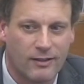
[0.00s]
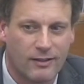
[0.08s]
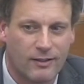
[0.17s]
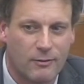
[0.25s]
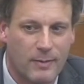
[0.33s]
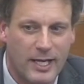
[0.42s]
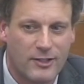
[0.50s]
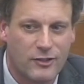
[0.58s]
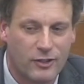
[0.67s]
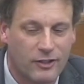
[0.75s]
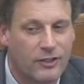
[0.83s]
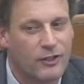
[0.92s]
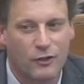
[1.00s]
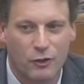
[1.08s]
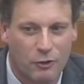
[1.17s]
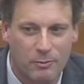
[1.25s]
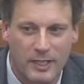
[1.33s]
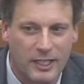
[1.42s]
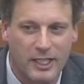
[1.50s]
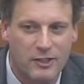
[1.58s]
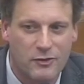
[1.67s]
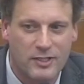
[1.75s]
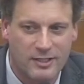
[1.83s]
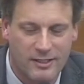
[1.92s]
Lemaitre not being
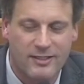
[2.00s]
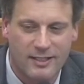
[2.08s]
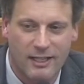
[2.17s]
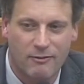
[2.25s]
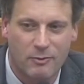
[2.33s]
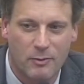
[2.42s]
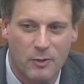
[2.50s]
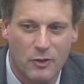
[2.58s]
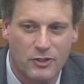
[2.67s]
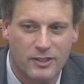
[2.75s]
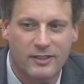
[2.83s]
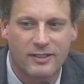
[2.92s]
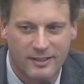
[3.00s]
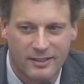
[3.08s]
interested in self-promotion.